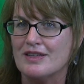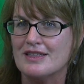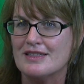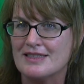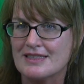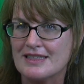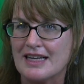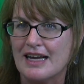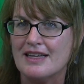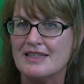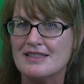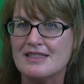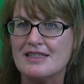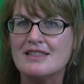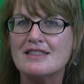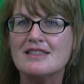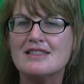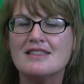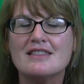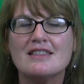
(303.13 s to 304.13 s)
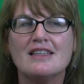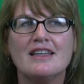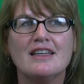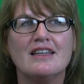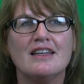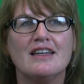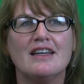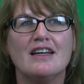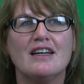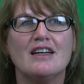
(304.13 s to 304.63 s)
disguises.
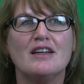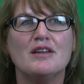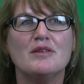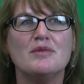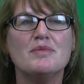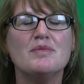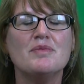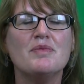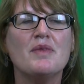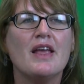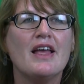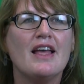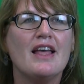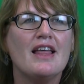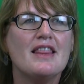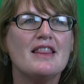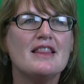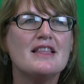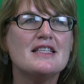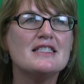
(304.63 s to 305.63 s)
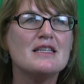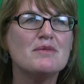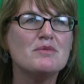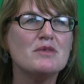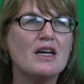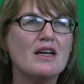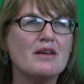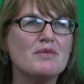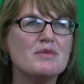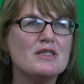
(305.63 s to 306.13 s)

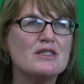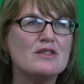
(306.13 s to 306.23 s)
Sometimes